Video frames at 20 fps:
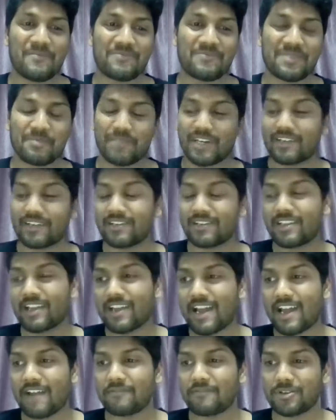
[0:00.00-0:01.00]
But they
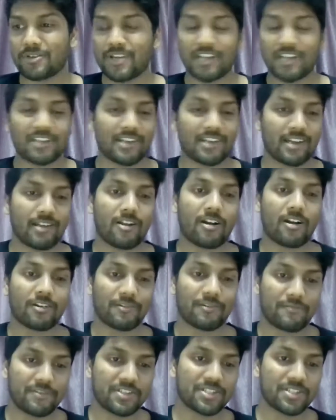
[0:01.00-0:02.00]
have to get a lot of
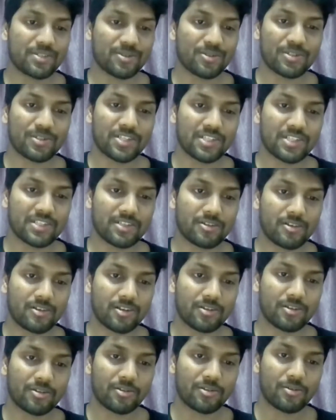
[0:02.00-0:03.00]
resources in
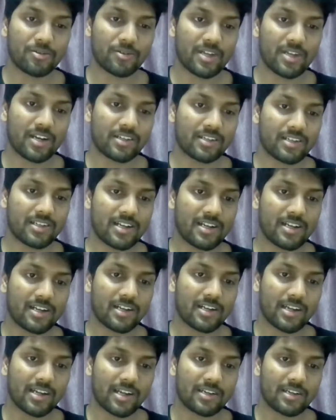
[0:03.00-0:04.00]
order to do that.
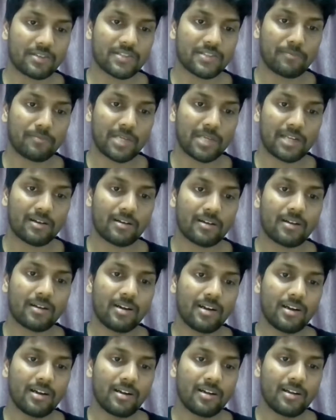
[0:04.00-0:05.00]
Kind of similar
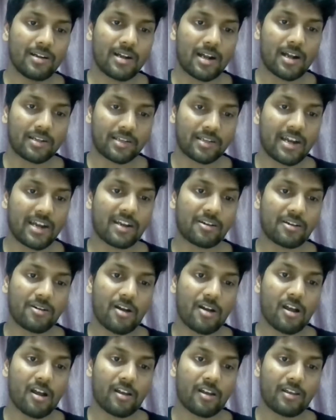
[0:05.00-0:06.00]
attack
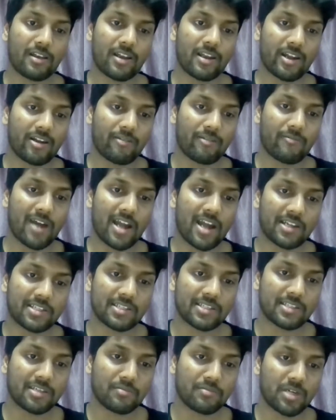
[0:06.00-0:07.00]
on Wax,
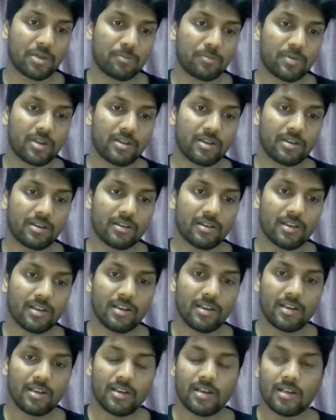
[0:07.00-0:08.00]
in my opinion.
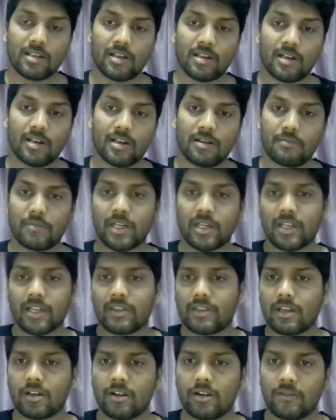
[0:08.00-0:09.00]
But at
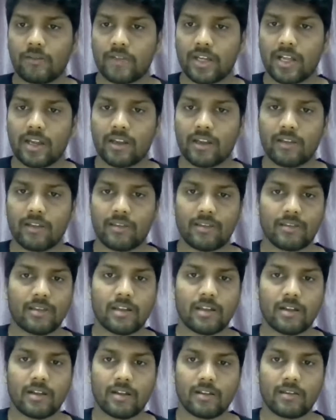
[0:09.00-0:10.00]
the end of the day,
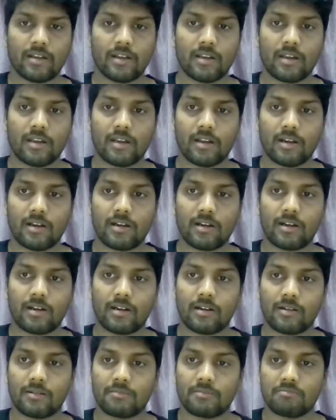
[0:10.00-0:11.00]
they
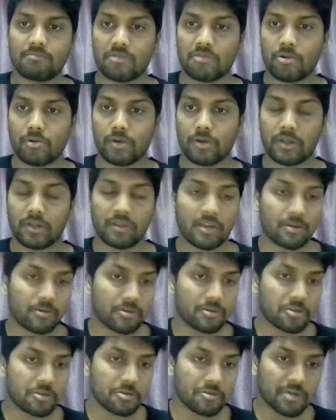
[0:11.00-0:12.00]
are owning their
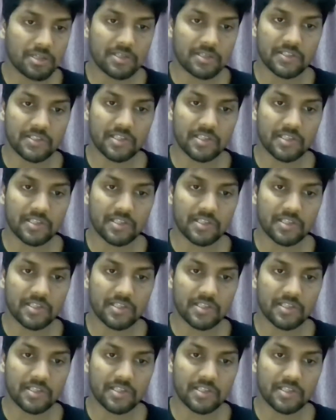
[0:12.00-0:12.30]
own tokens.